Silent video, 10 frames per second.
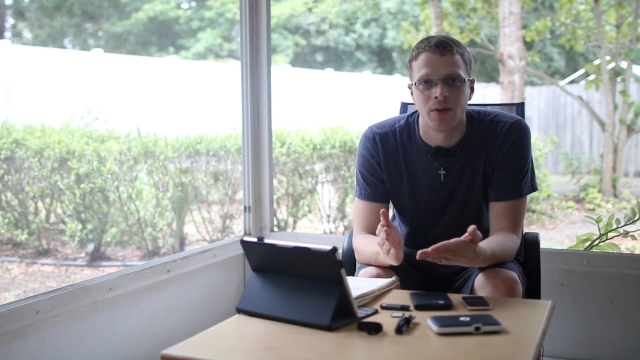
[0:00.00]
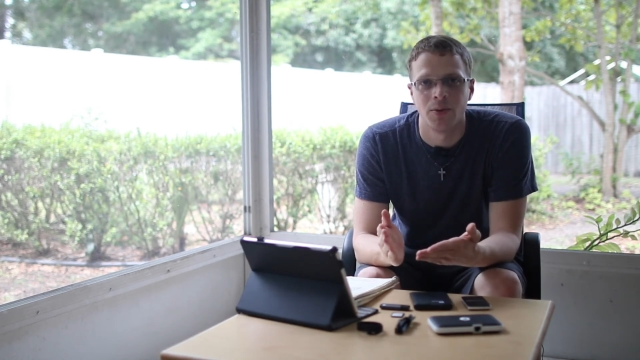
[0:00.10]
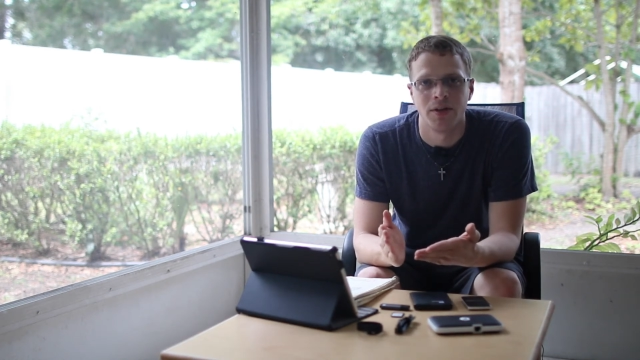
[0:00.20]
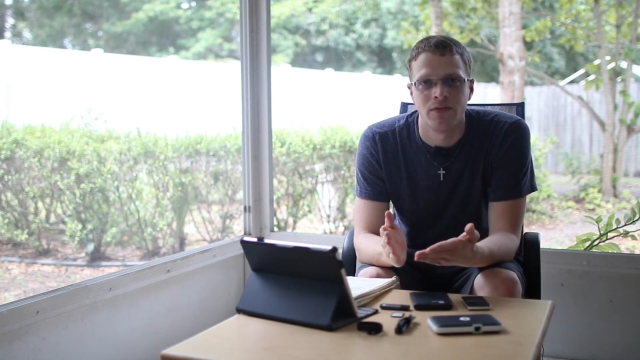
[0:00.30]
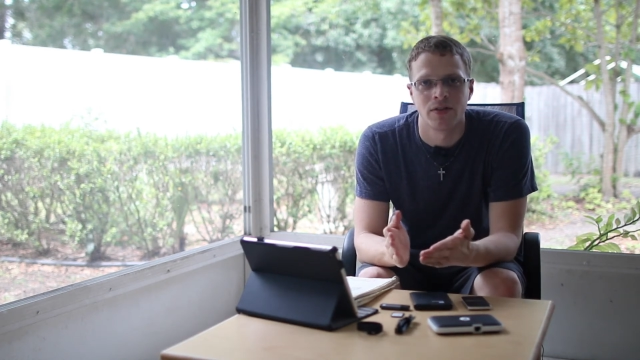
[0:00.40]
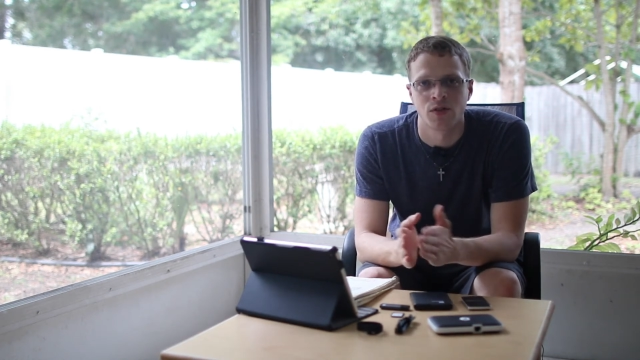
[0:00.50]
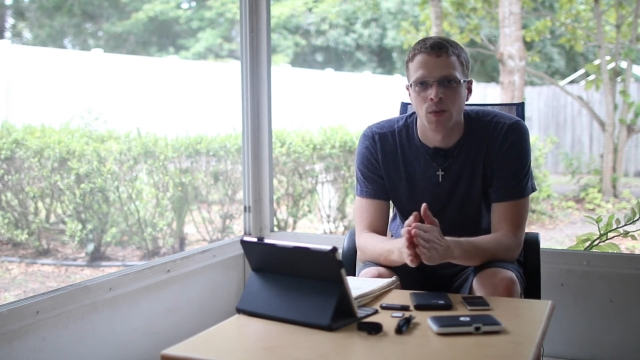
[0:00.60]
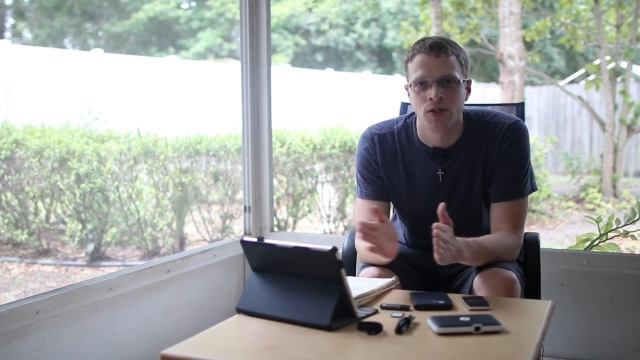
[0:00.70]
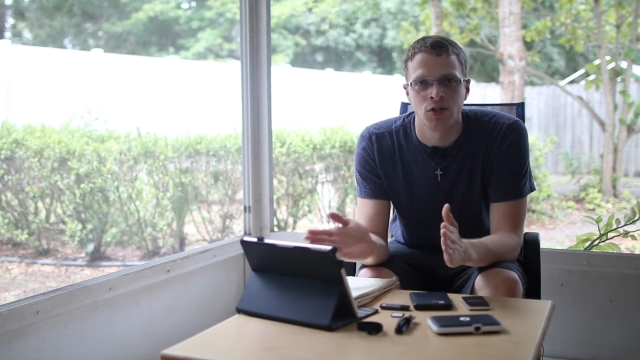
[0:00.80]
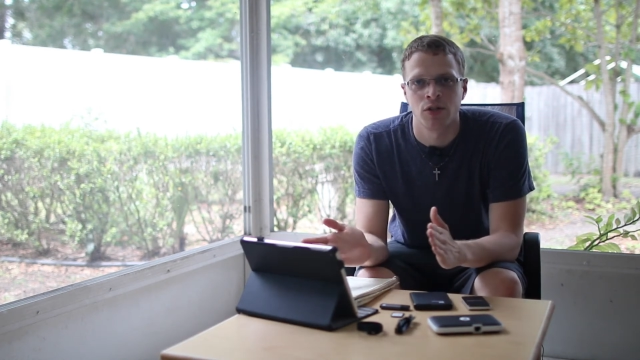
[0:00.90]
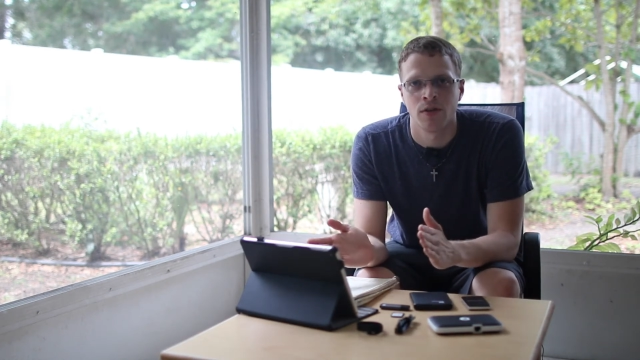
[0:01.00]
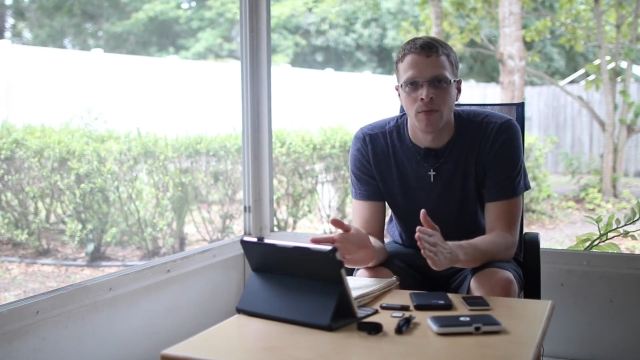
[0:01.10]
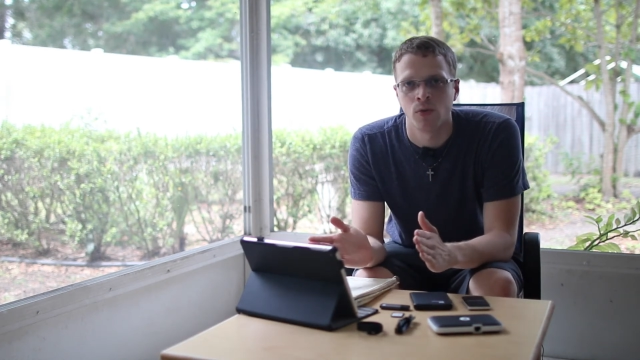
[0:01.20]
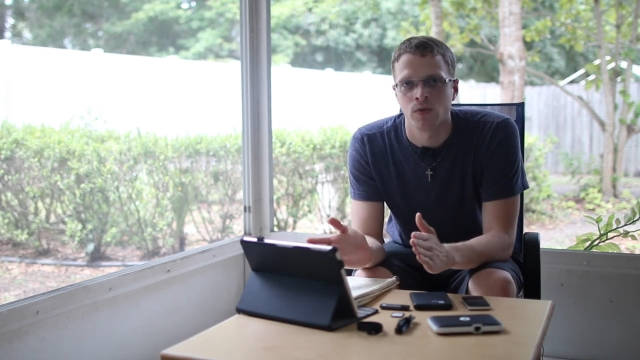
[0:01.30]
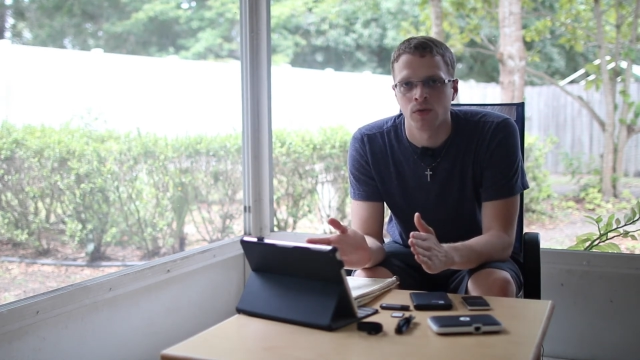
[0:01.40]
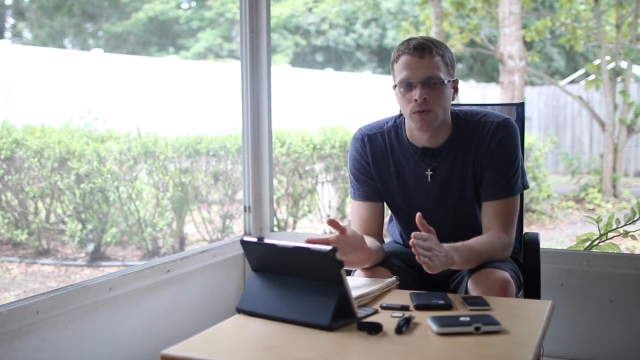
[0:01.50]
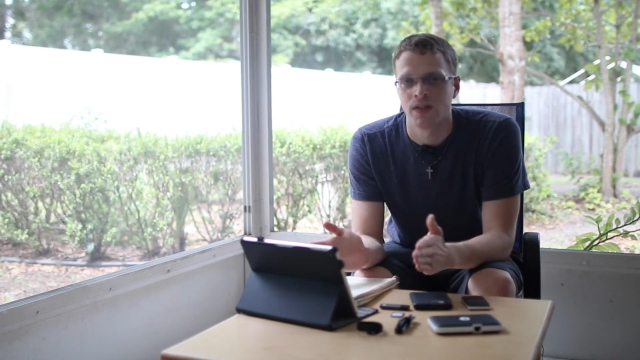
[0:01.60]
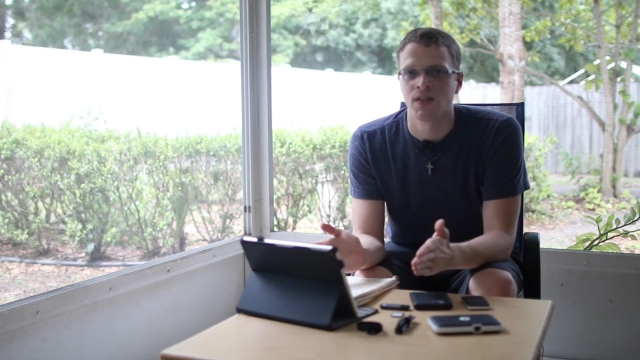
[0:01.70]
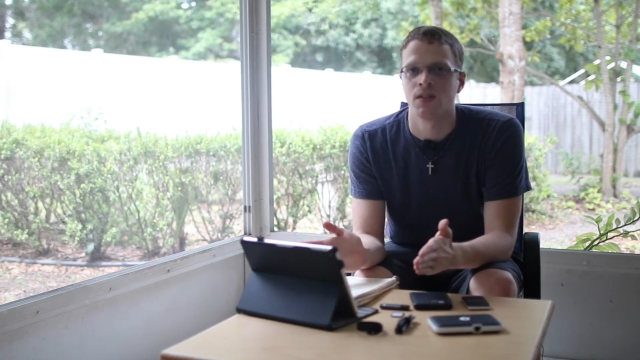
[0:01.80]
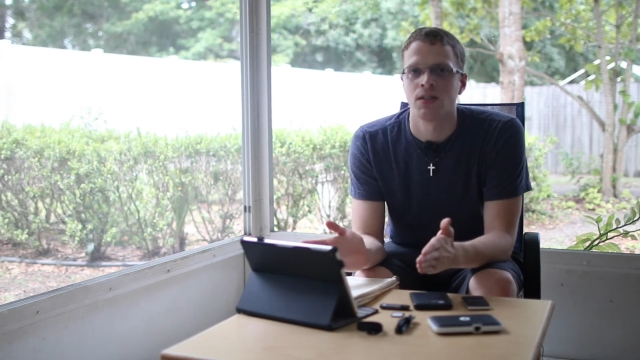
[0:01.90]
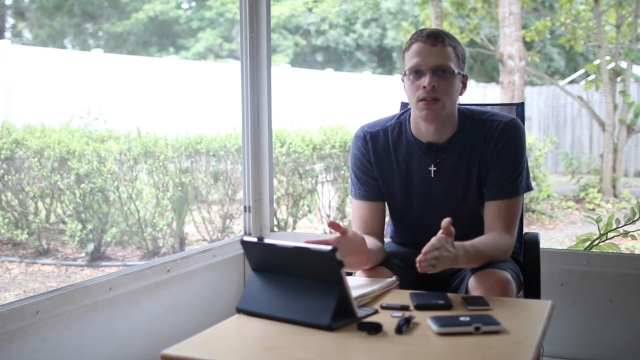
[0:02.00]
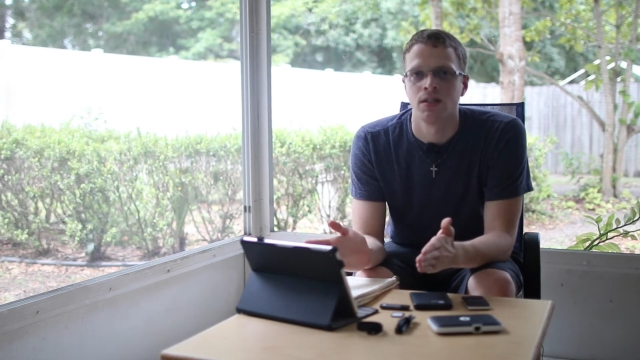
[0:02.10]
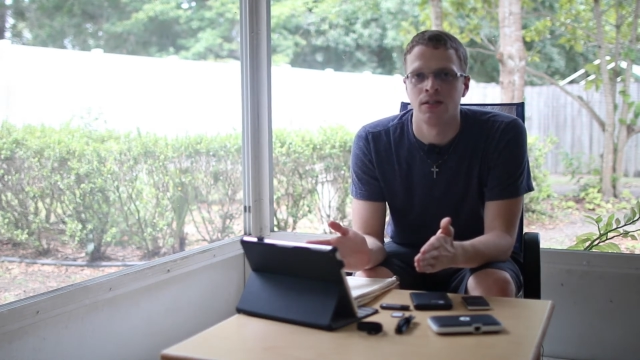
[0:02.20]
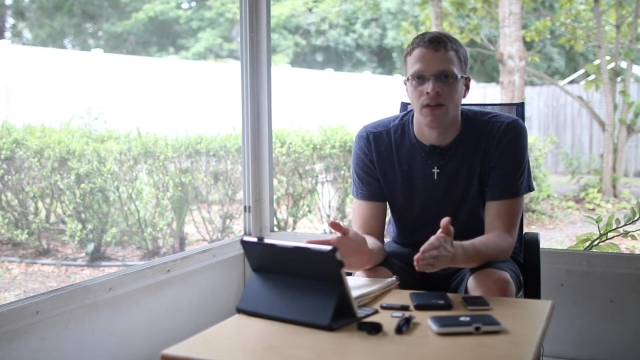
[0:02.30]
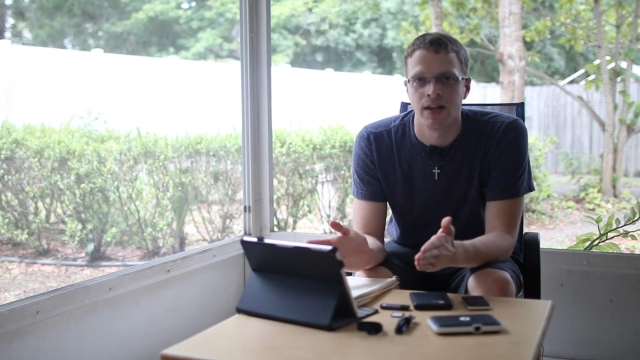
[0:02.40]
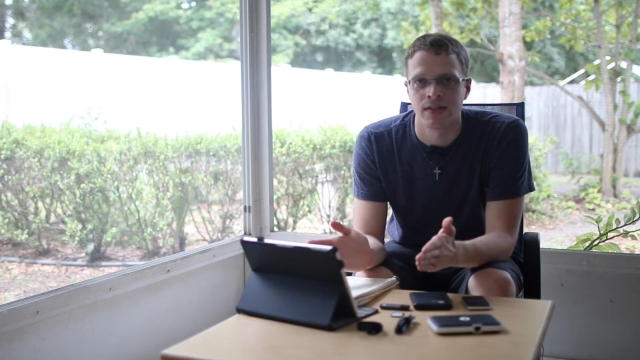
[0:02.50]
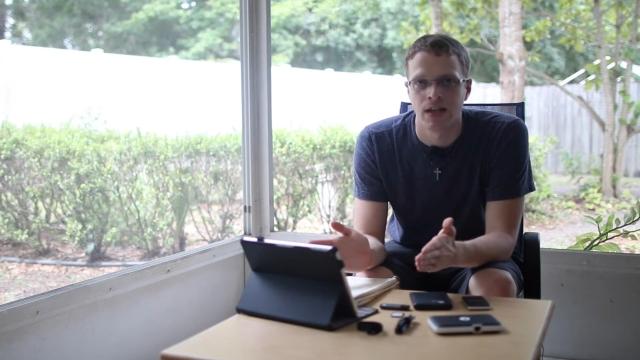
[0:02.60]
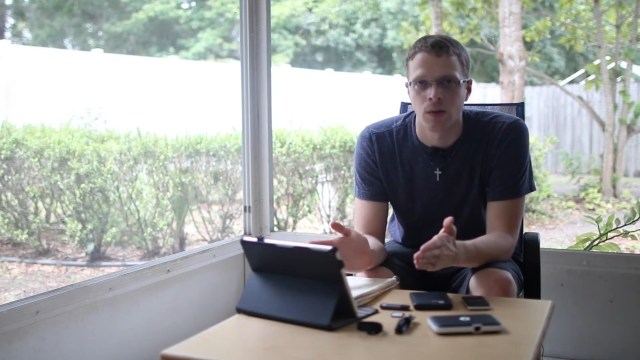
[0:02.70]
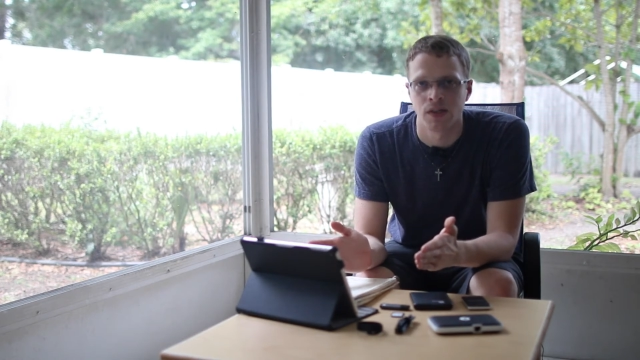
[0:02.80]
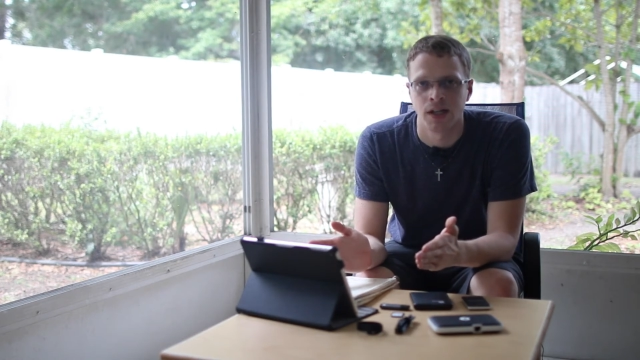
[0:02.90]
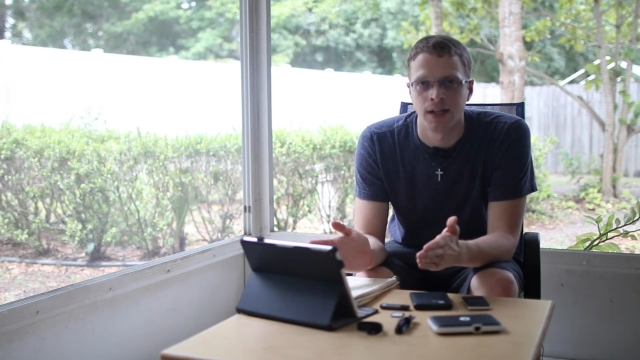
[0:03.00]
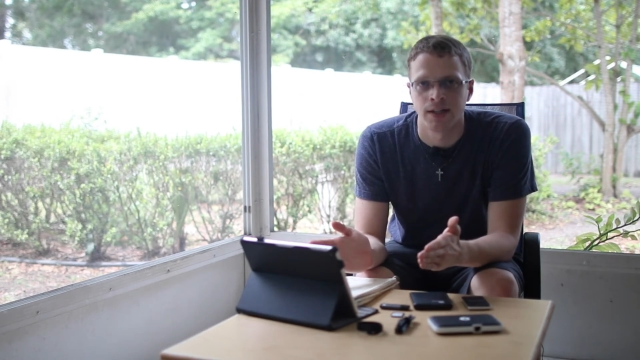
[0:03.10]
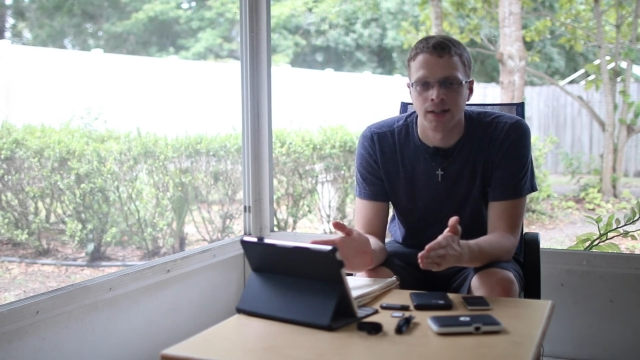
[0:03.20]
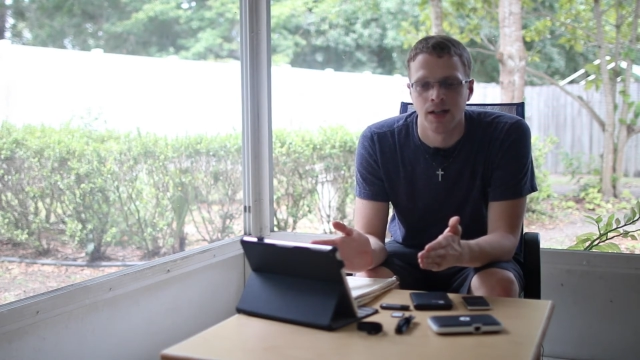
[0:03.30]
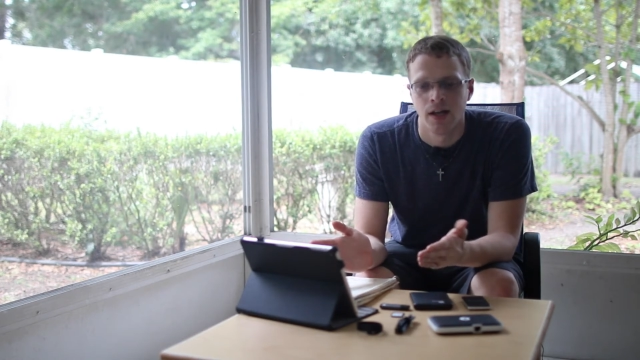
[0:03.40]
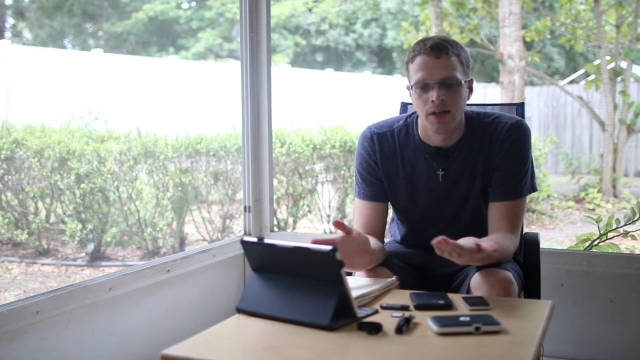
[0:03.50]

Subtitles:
it would even switch to the most recent device that was connected.